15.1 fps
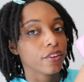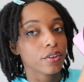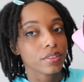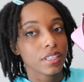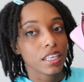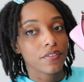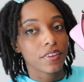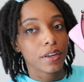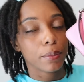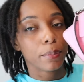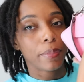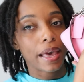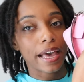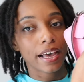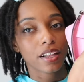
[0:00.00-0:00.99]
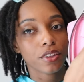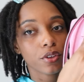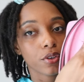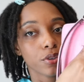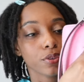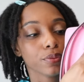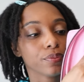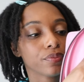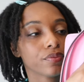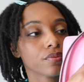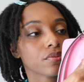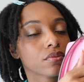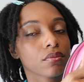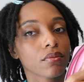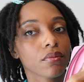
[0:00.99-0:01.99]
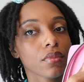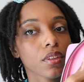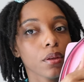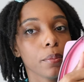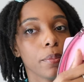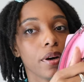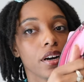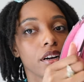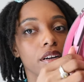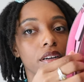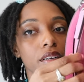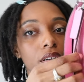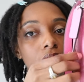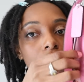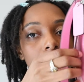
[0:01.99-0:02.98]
There's even a back little part.